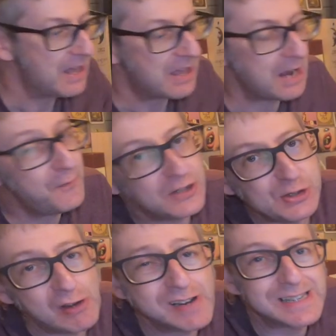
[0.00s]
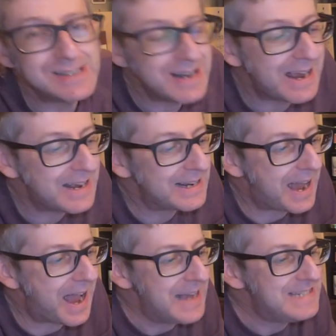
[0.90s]
I first started in
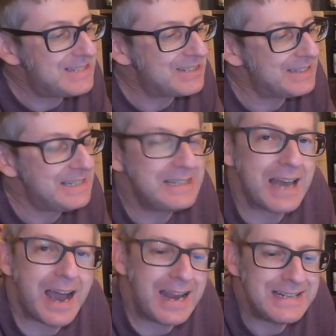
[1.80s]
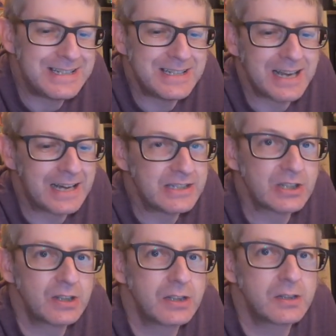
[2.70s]

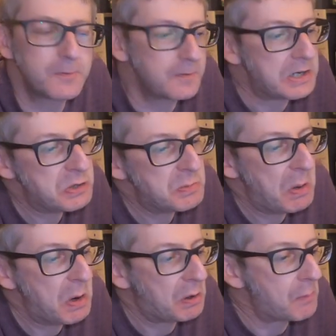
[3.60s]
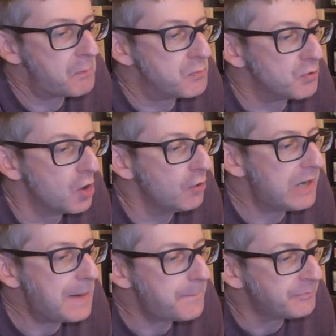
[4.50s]
1888, the Flensburger
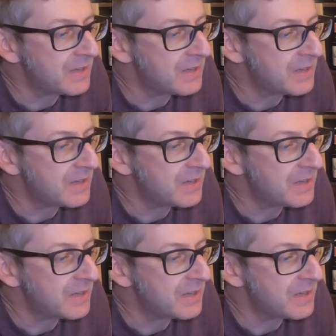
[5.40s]
Brewery,